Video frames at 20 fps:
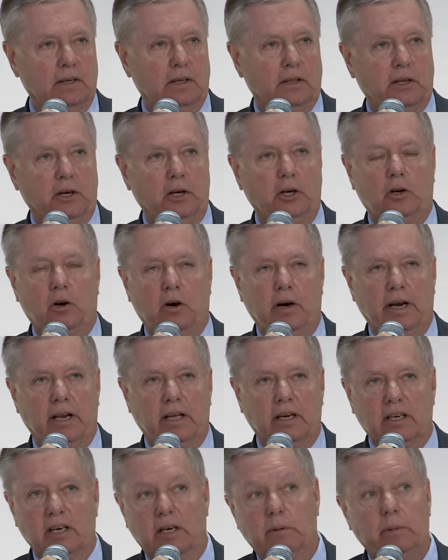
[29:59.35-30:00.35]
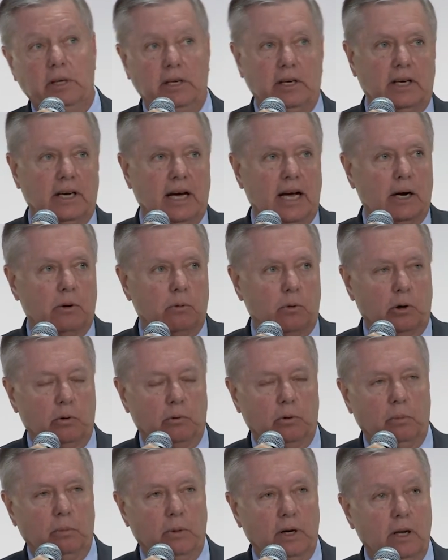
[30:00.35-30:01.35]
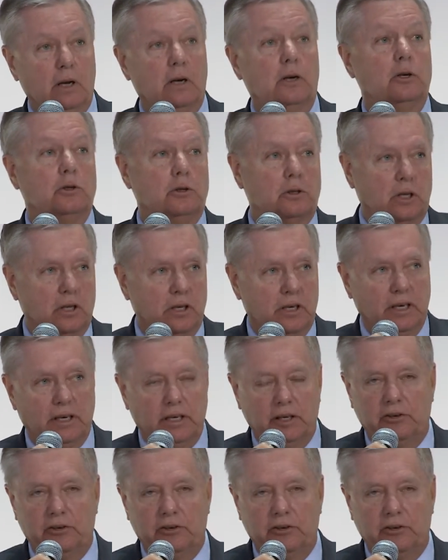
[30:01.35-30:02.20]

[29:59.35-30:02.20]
the Ukrainian government, you got to work with Mueller, who's looking at